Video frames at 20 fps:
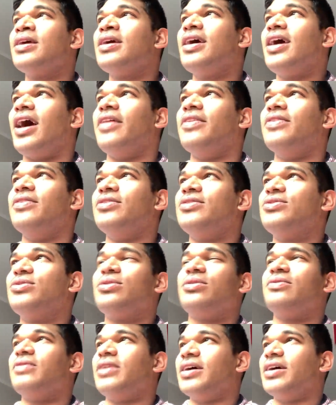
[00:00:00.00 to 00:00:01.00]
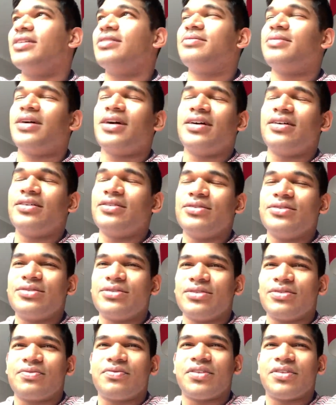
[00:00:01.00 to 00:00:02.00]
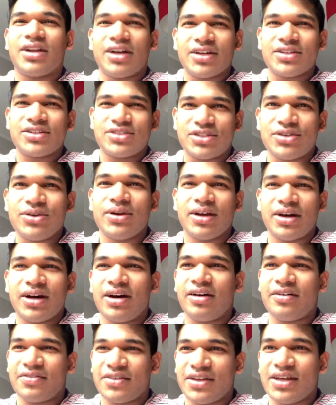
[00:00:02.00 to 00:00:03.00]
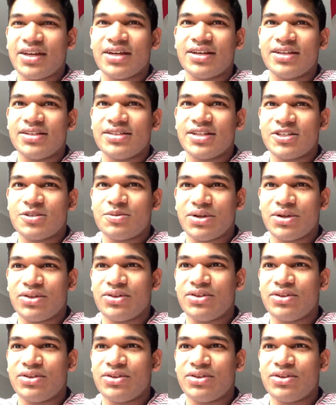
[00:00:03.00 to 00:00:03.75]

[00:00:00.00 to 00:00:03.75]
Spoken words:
And sort of like, for the last 2.5 years, it's been on